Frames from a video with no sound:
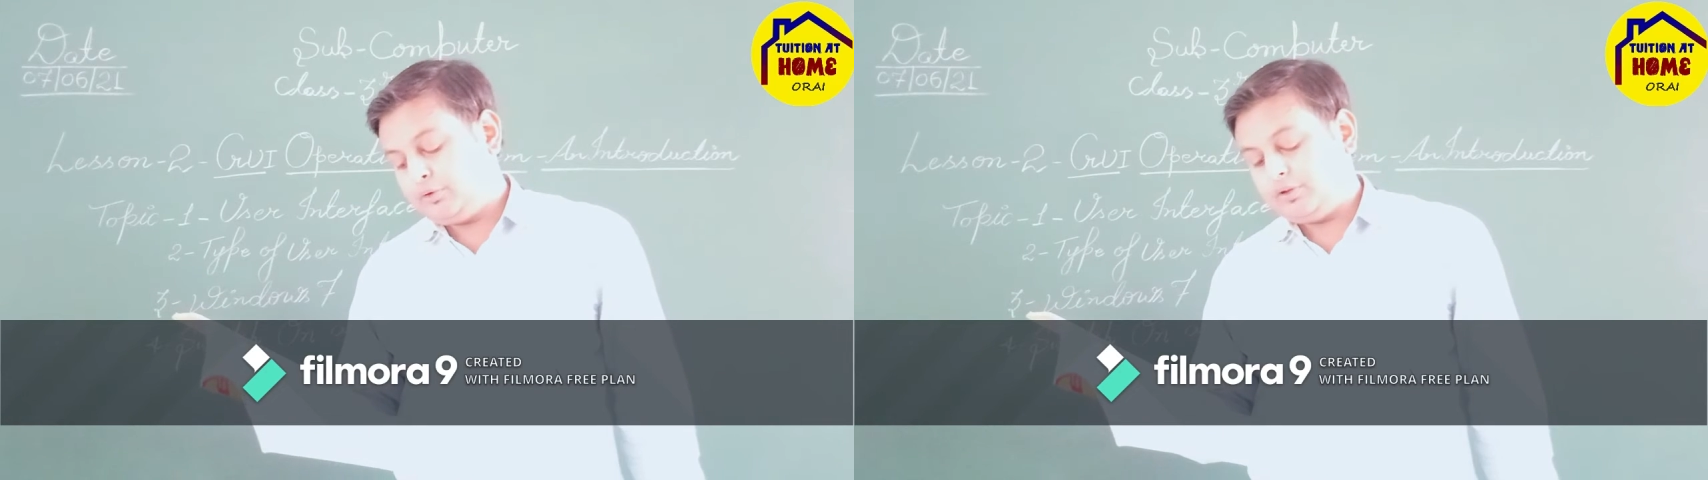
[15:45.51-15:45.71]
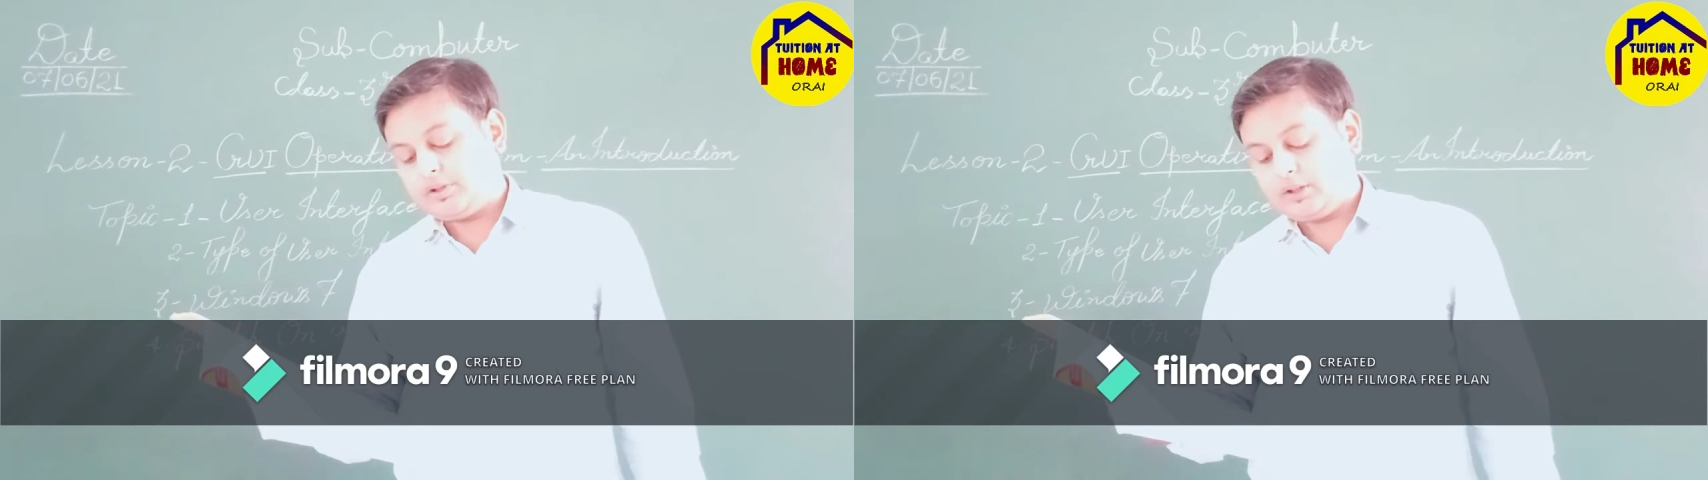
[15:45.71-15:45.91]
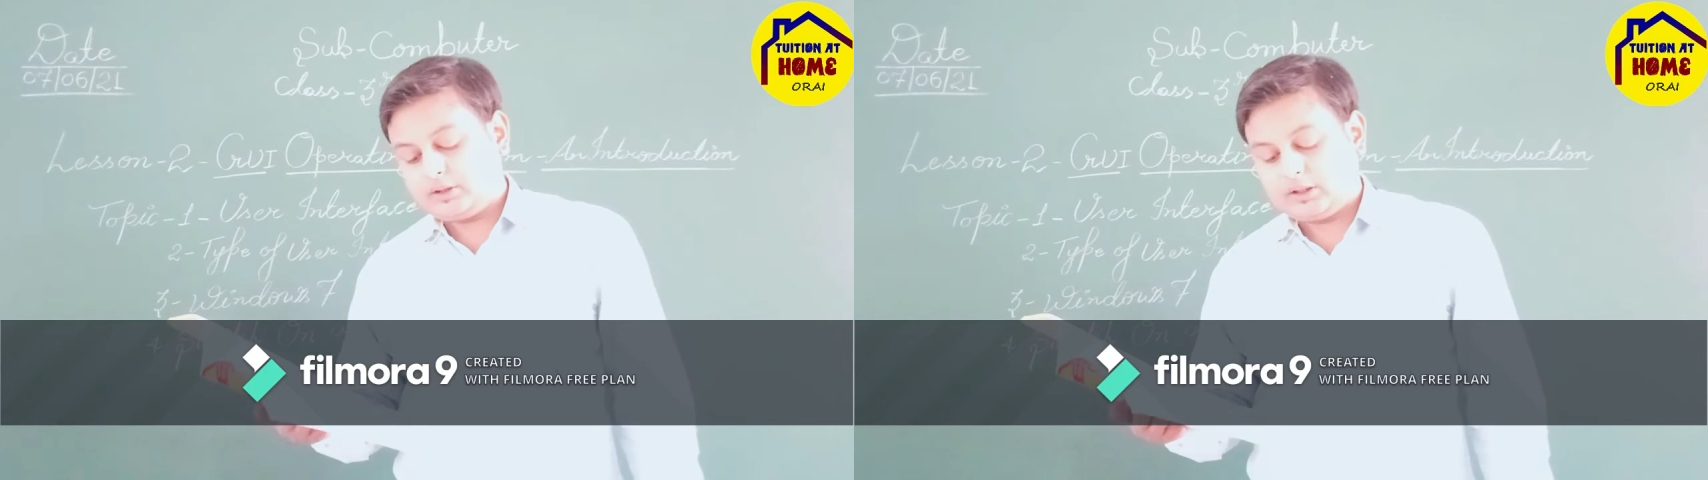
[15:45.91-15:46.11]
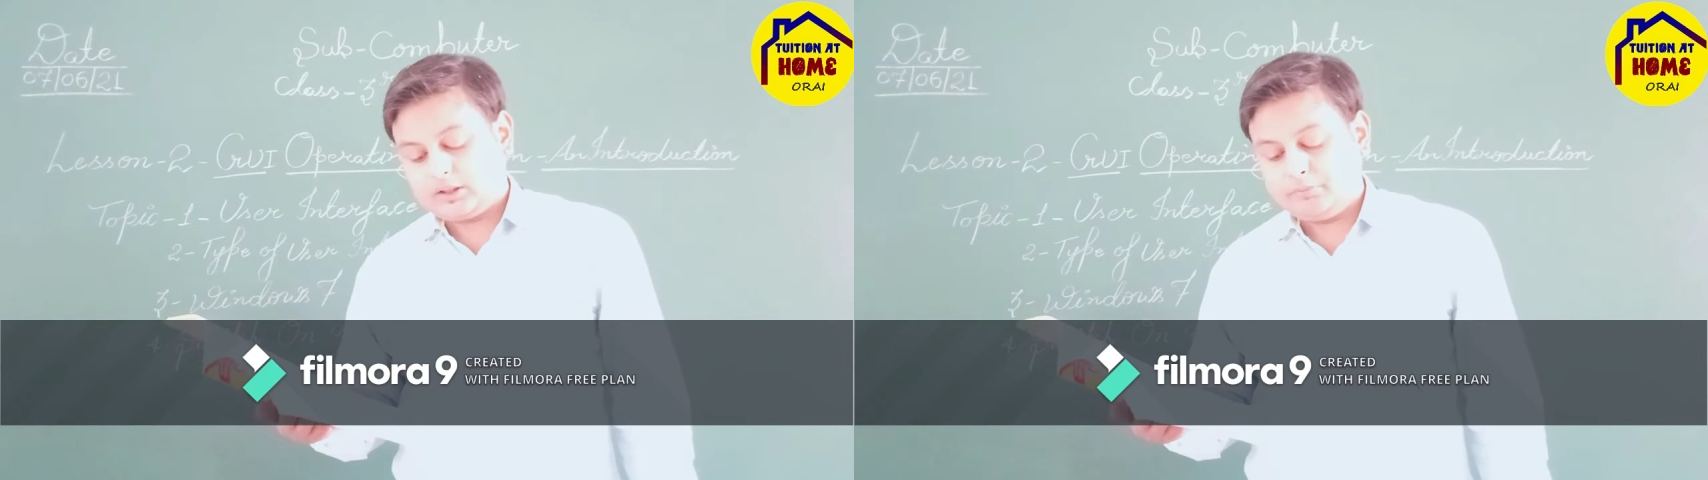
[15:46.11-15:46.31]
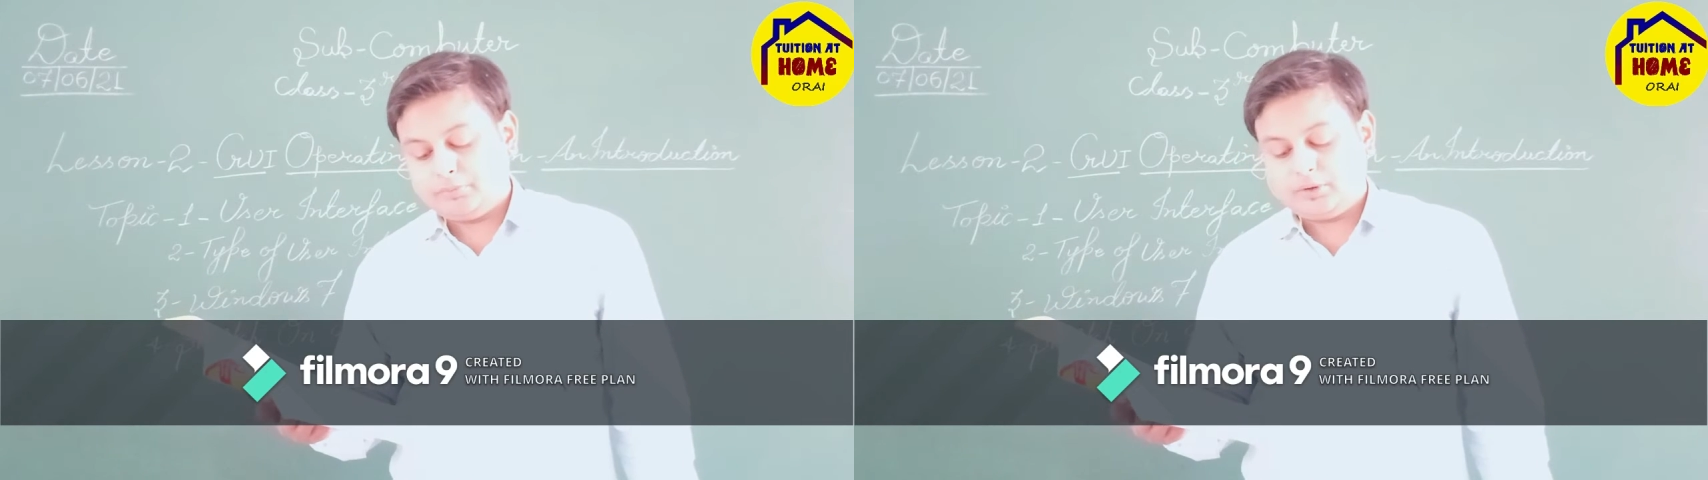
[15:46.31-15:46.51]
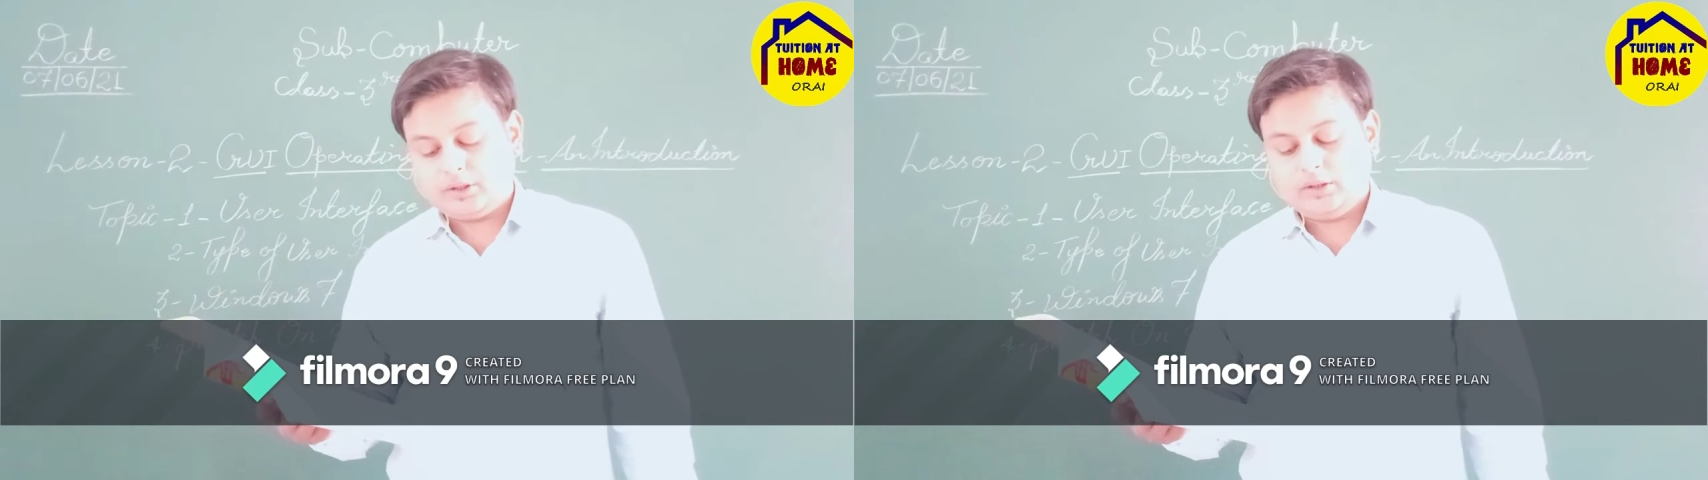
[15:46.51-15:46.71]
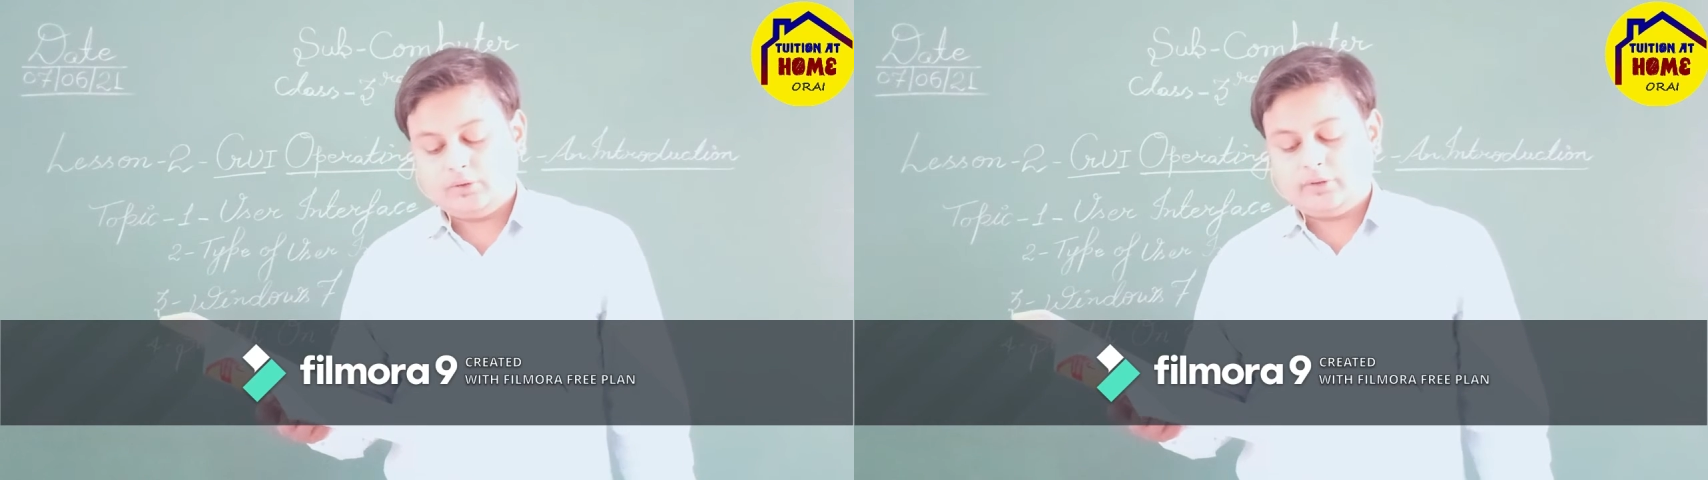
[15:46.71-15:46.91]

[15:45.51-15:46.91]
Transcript: to instruct the computer